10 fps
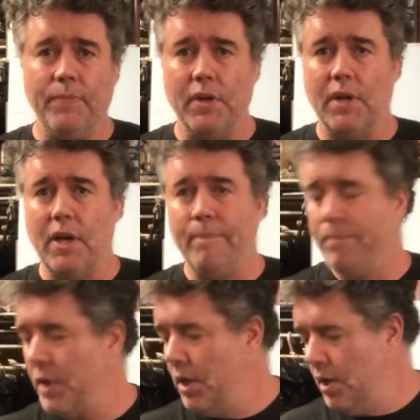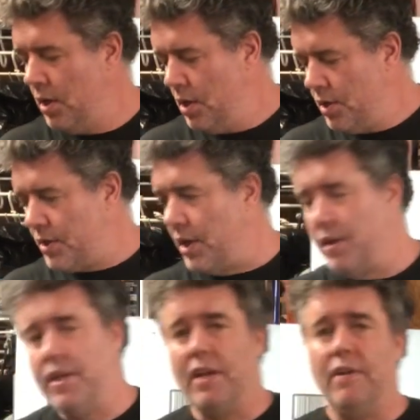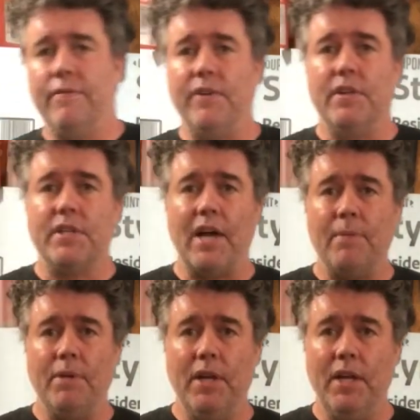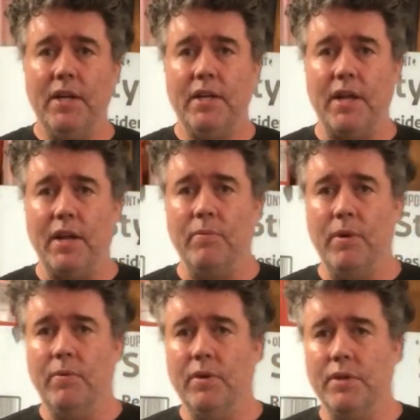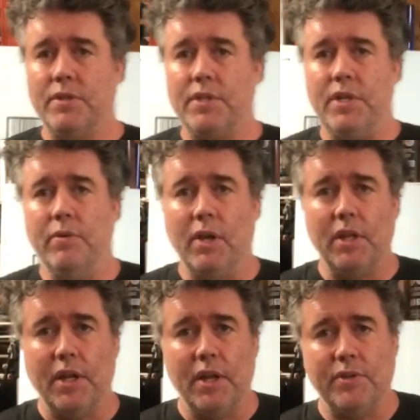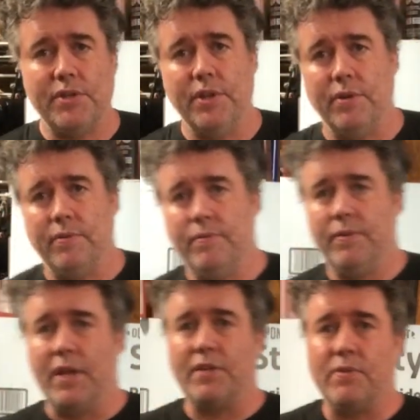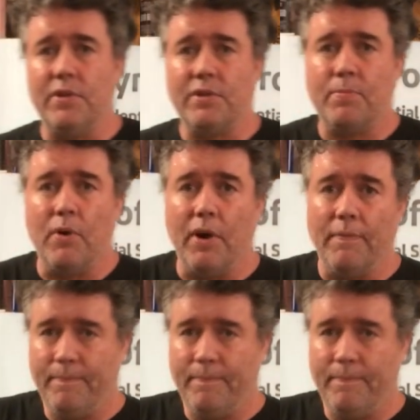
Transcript: Okay, so thank you for stopping in, and we will see you all again soon. Thanks for your support.